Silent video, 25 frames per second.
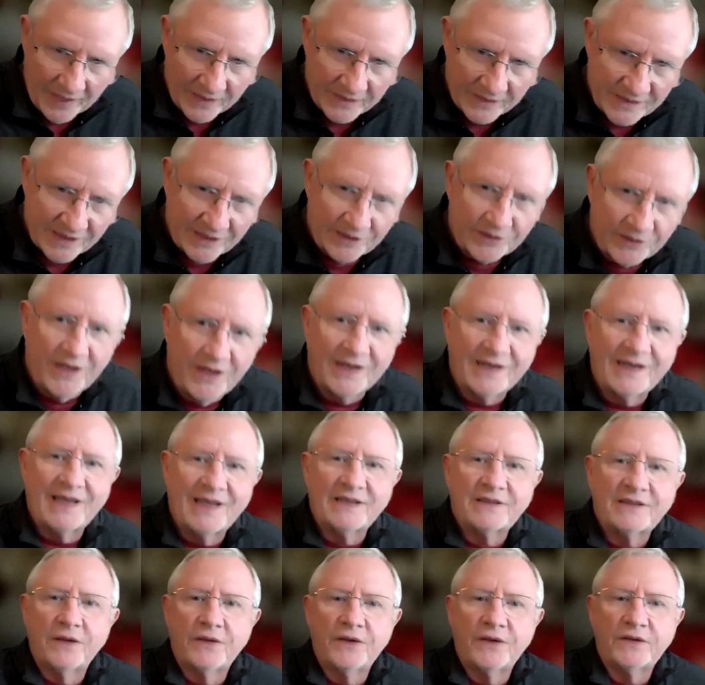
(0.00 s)
until you
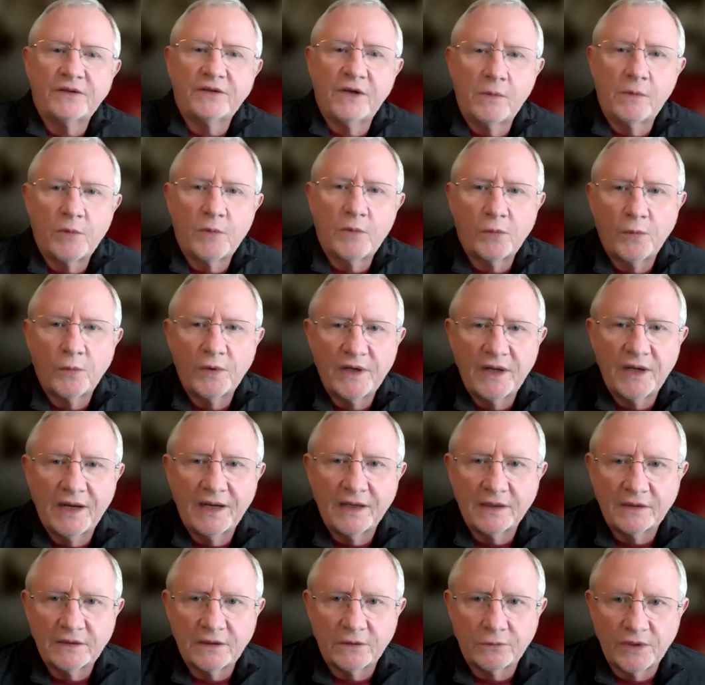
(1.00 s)
get to the summer, when
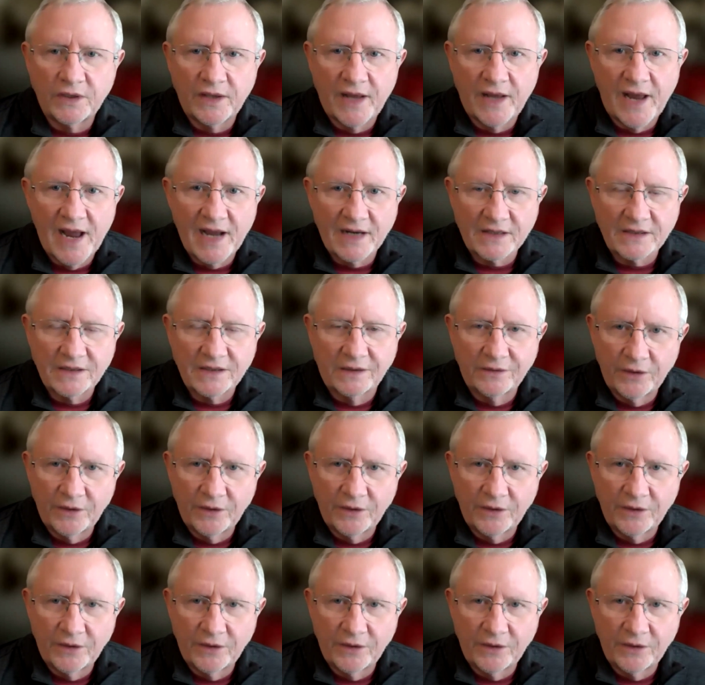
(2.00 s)
you get to relax